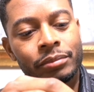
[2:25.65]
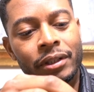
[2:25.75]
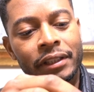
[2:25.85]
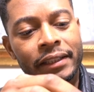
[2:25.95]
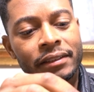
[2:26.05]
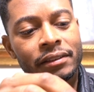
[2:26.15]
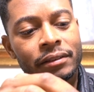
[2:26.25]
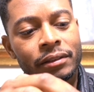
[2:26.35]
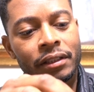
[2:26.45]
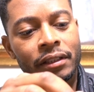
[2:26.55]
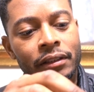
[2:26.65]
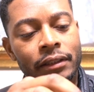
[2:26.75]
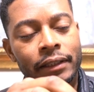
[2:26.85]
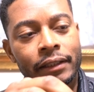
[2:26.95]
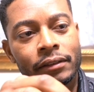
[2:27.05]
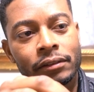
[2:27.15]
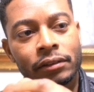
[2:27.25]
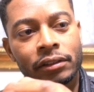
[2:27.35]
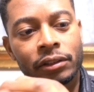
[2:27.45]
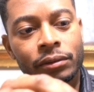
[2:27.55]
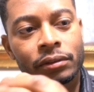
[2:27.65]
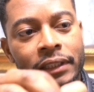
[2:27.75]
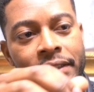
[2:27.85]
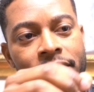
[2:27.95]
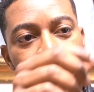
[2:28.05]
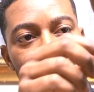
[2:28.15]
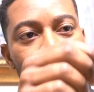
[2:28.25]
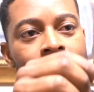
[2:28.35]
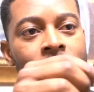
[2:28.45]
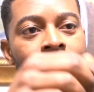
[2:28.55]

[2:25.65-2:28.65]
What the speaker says: Polyester looking like, laces.